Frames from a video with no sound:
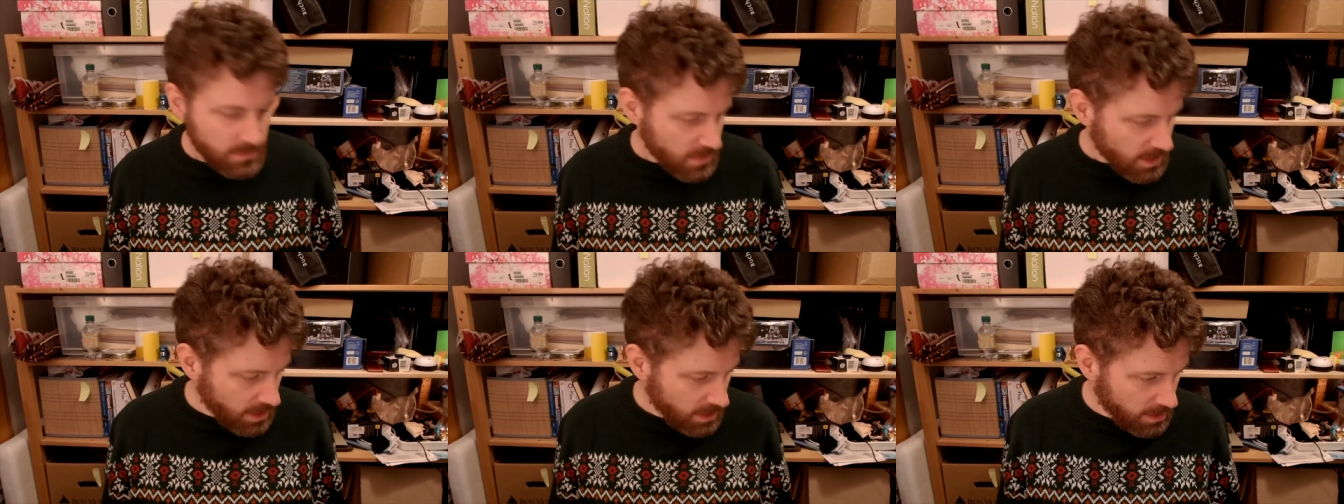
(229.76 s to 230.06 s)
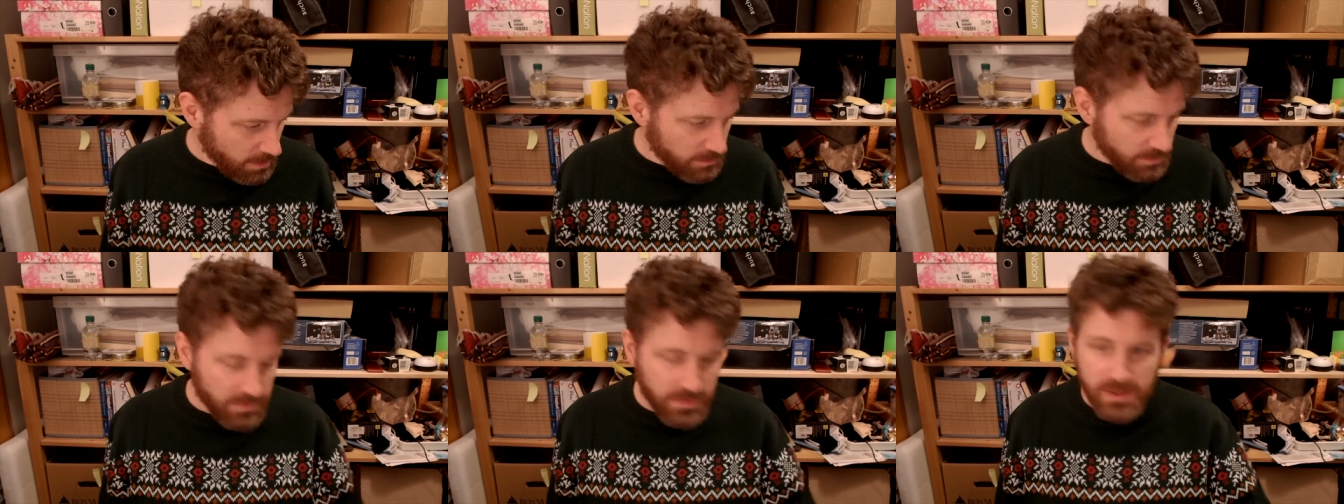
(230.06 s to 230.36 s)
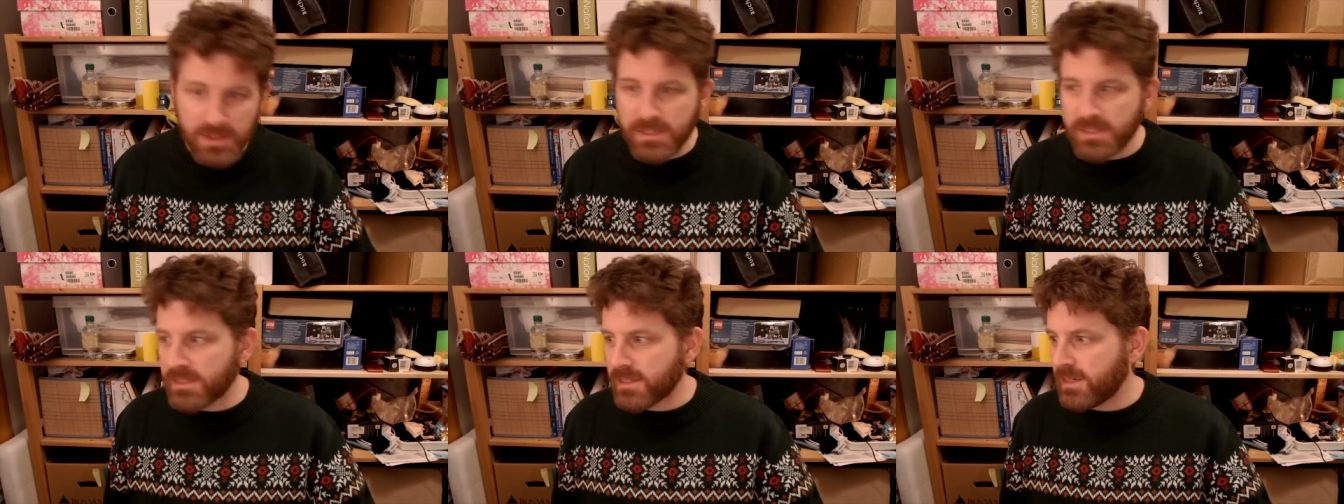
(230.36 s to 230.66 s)

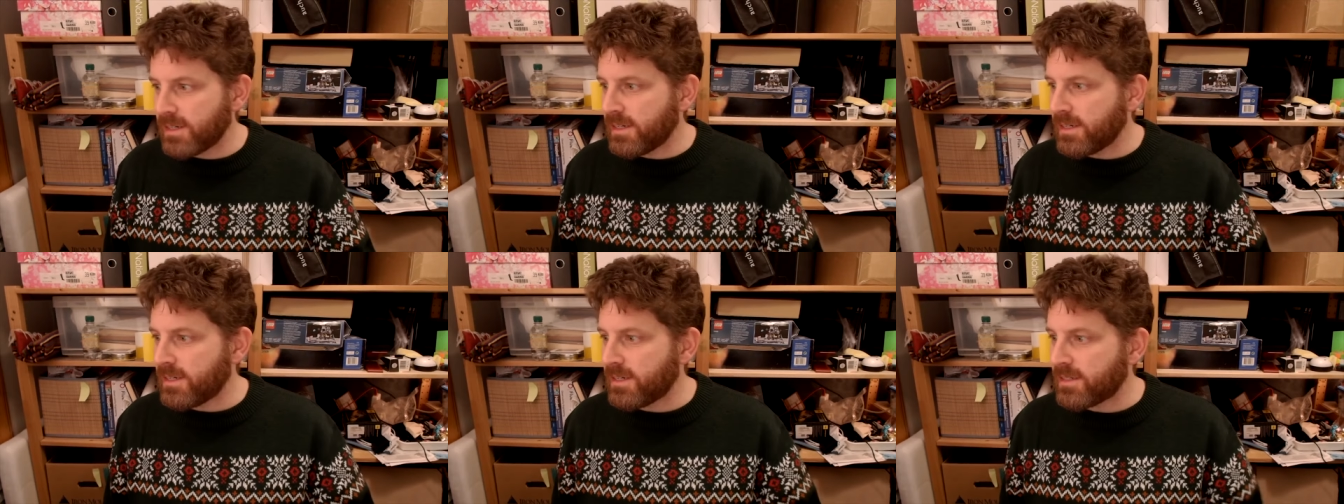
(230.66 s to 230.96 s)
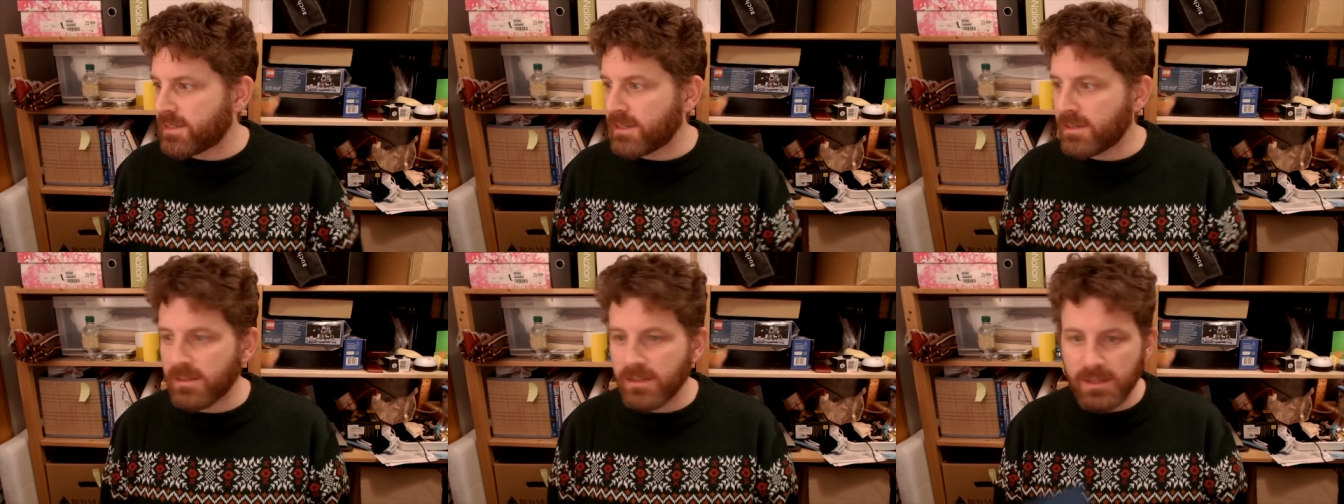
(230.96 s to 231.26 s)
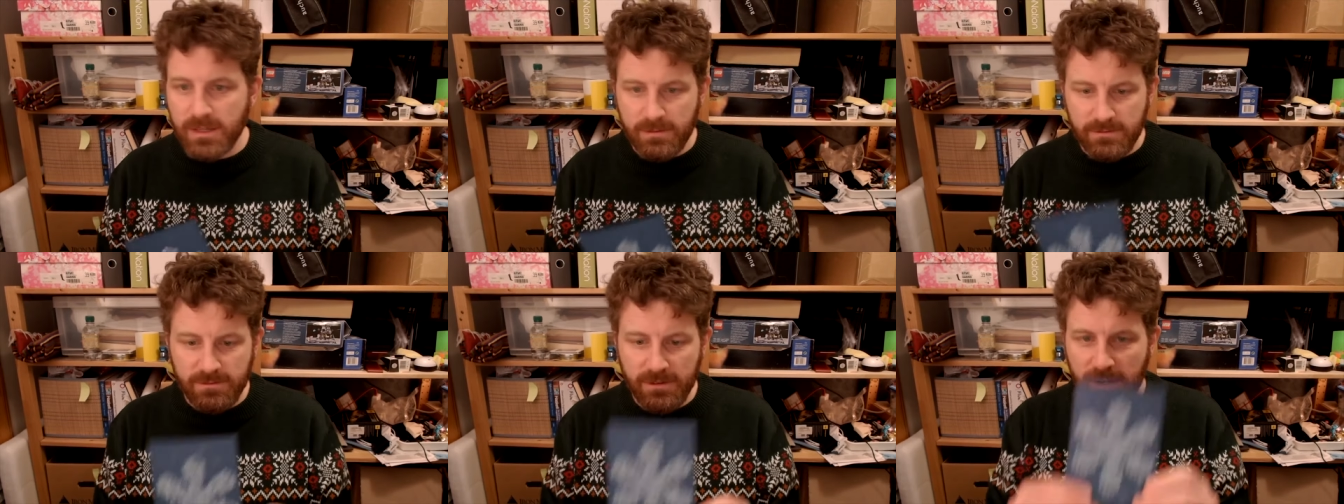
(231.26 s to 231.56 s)
This is
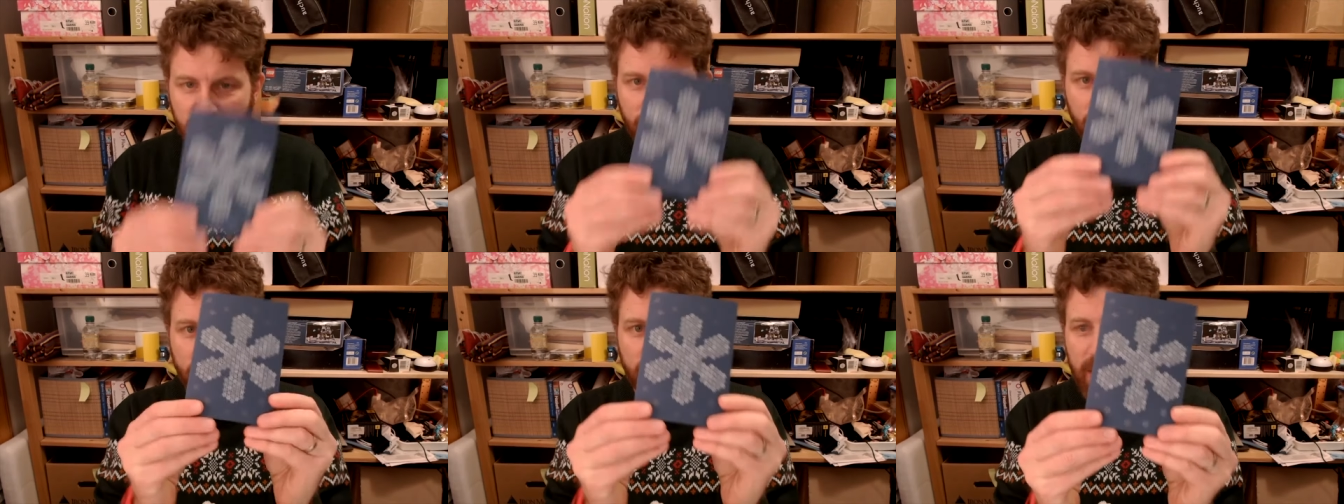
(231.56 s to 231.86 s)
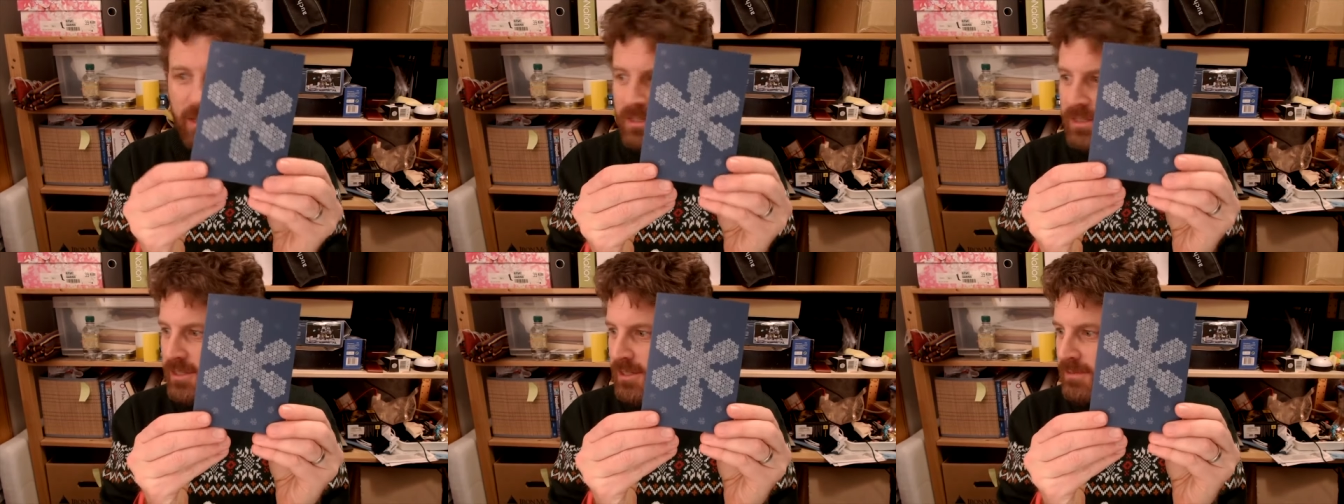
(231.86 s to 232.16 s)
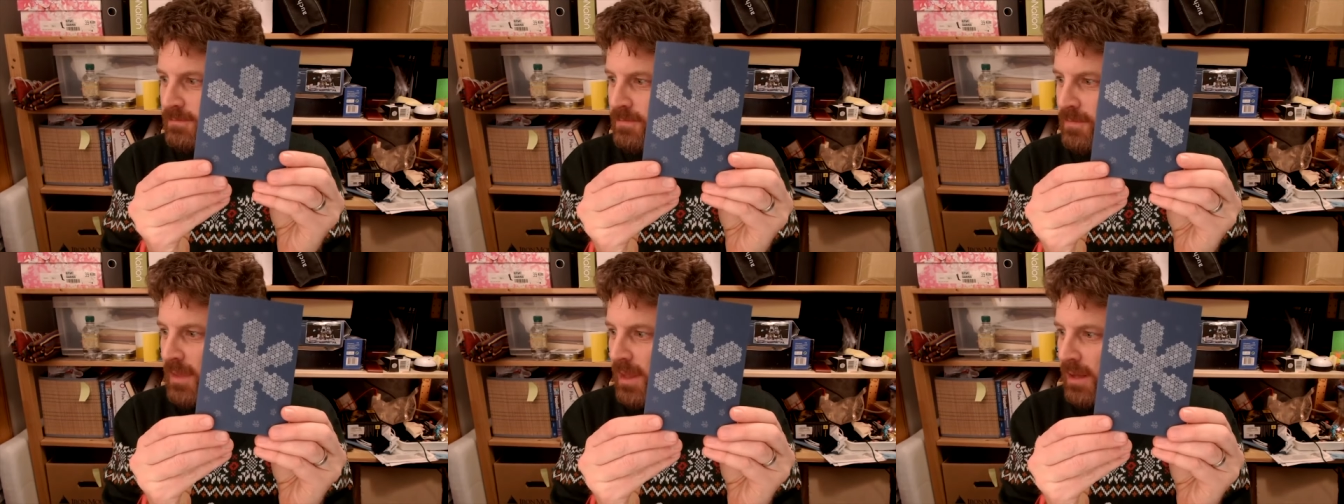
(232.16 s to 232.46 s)
the final
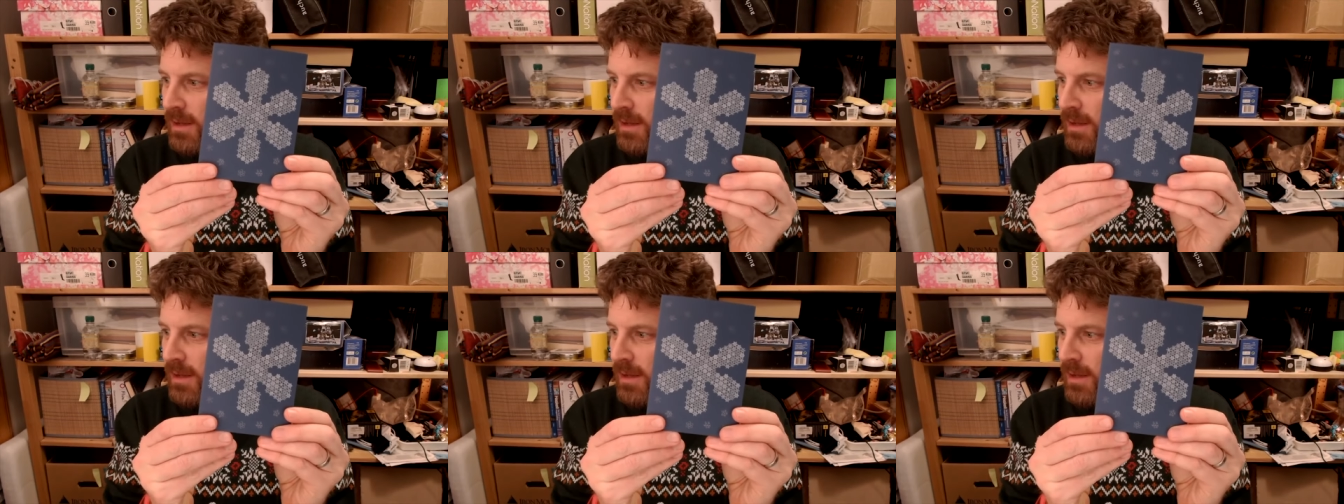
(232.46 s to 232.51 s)
piece.